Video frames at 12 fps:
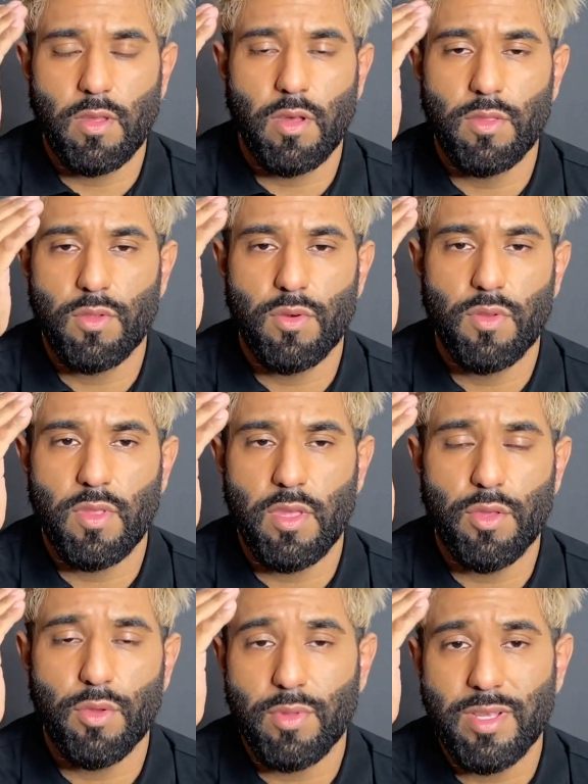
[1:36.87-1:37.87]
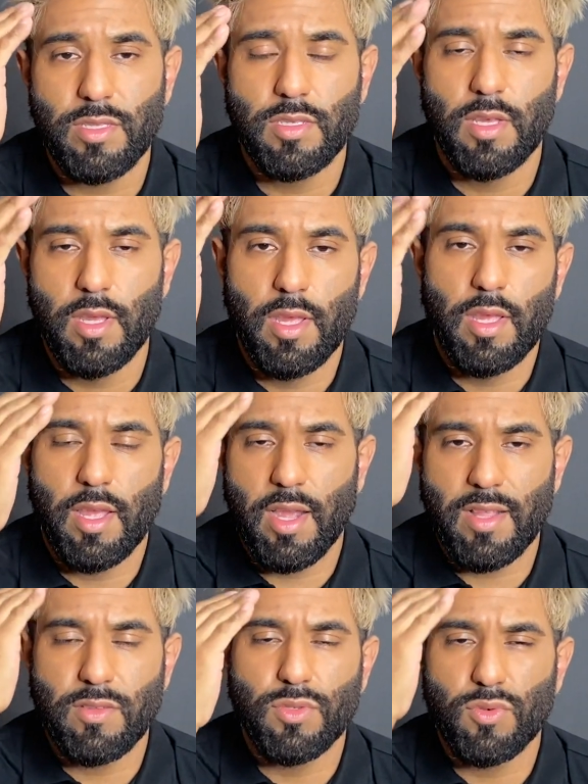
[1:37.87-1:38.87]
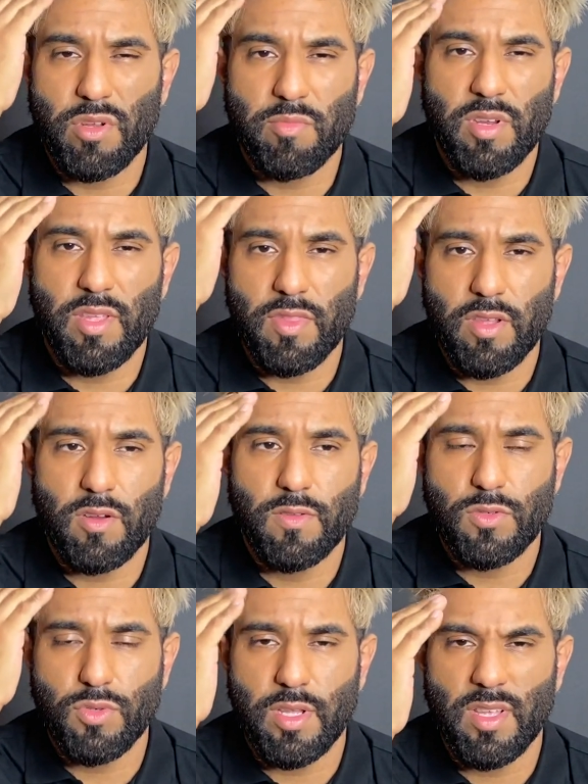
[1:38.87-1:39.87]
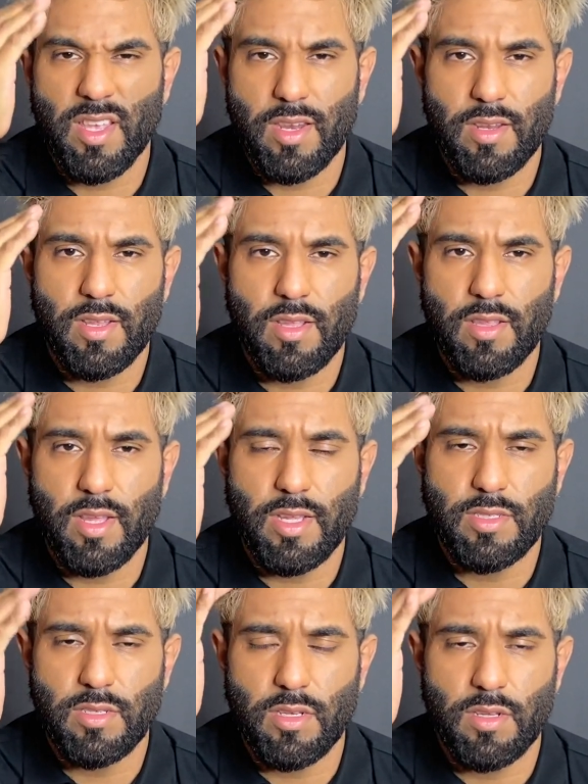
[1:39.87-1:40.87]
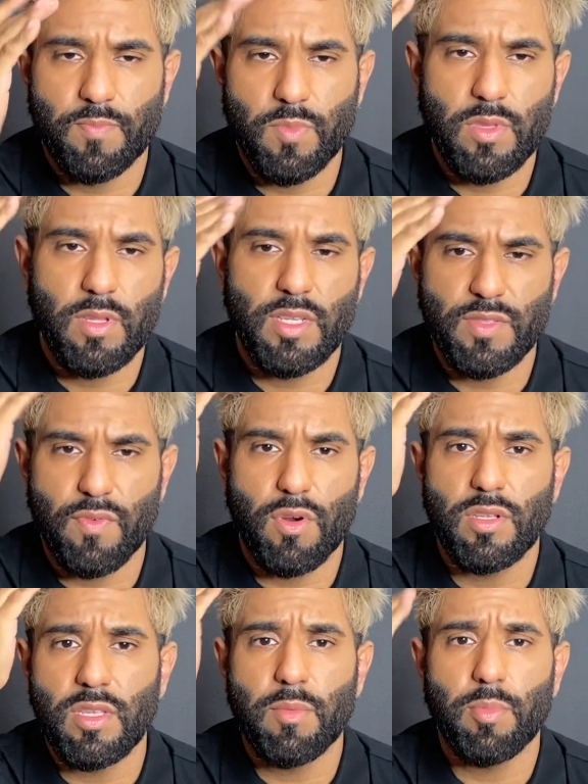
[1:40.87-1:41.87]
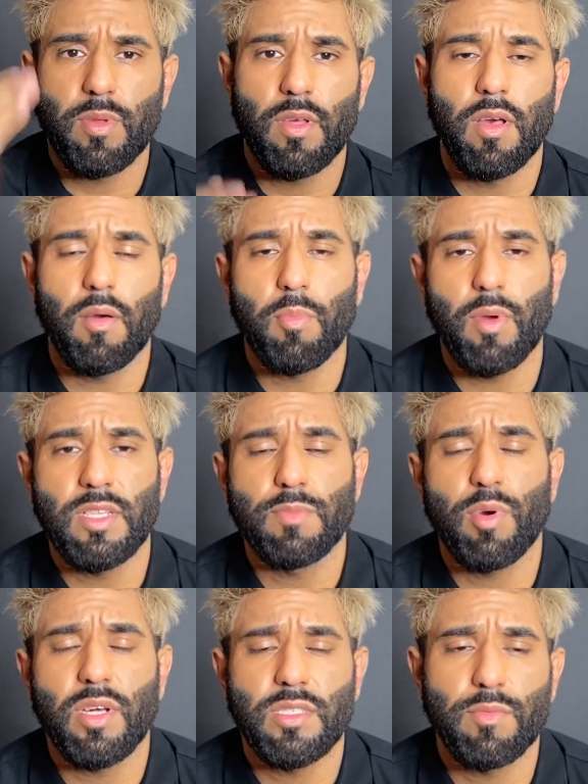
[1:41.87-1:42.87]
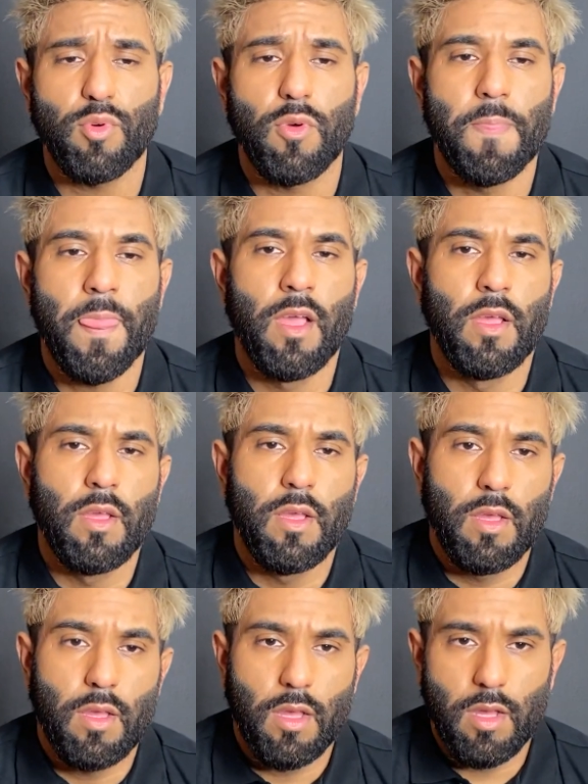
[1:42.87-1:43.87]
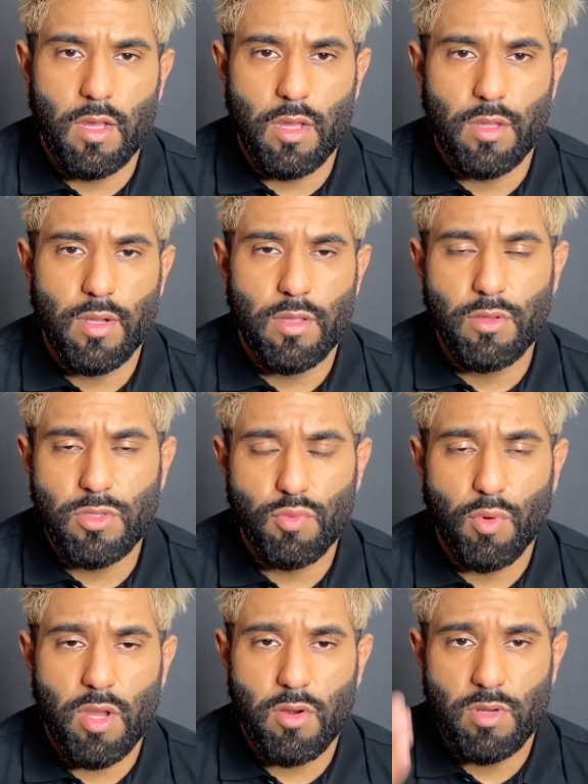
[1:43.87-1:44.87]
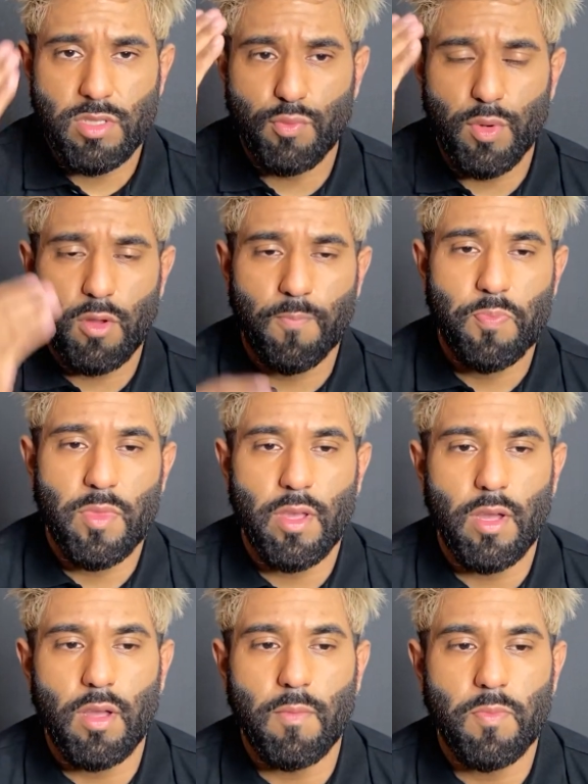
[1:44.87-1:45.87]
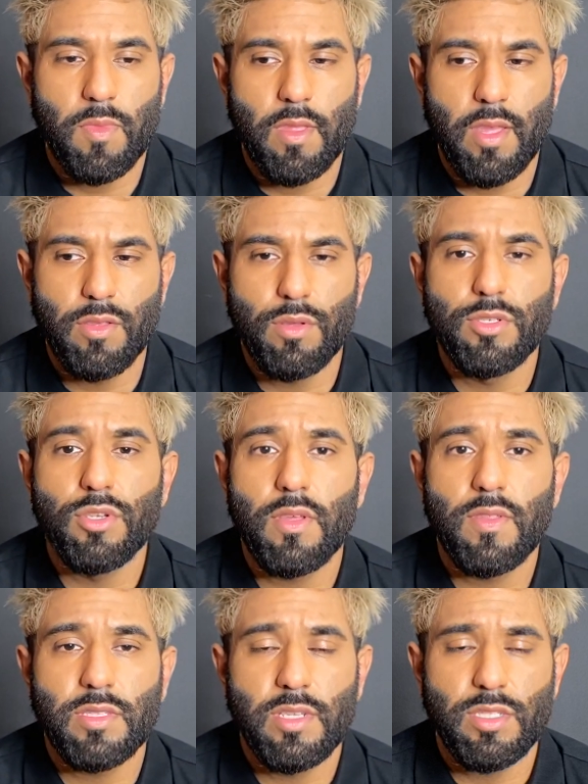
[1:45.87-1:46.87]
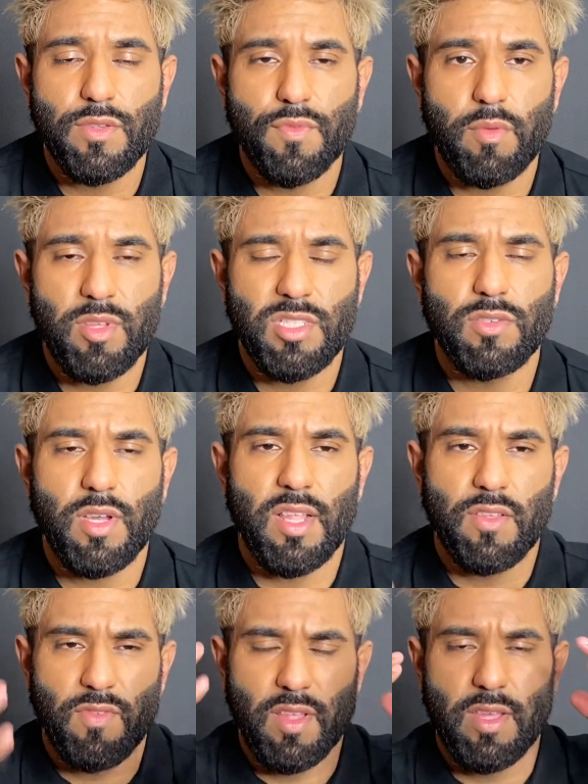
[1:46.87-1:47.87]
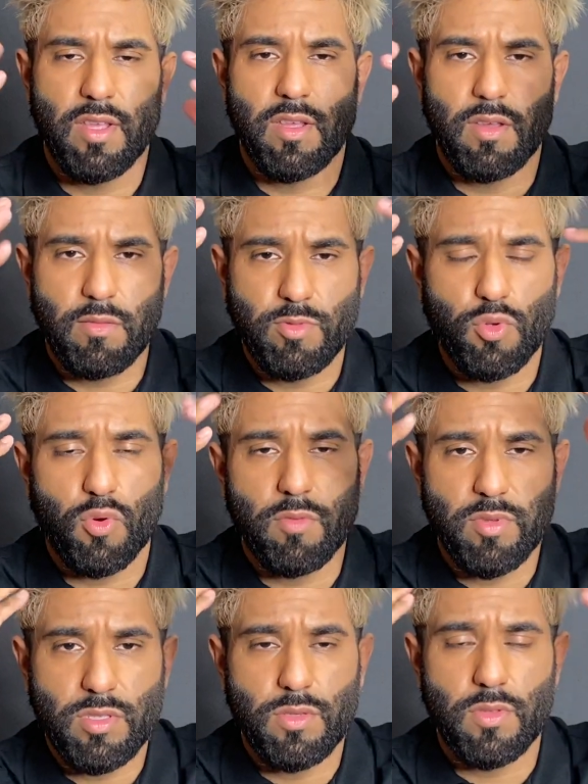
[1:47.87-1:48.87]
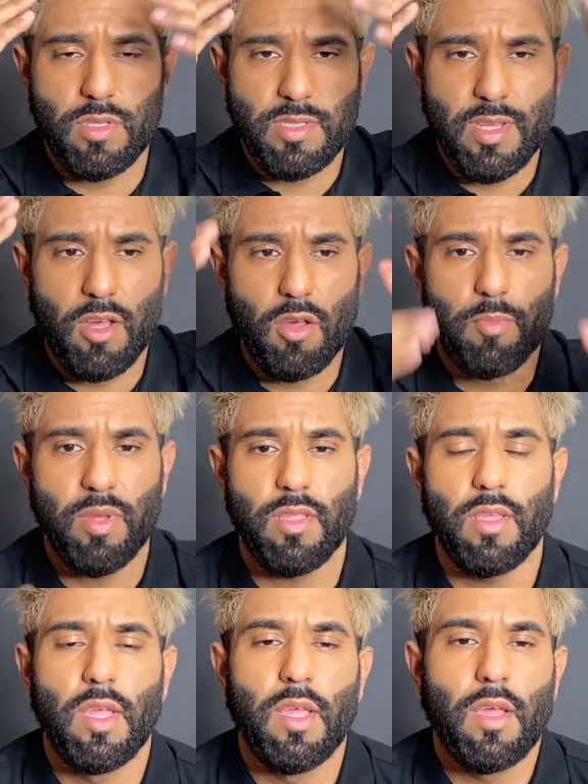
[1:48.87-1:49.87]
under the unit and kind of scrub it in there, trying to get it in as far deep as possible. You're gonna use water as well, and usually this takes a few minutes to kind of like absorb into the scalp, and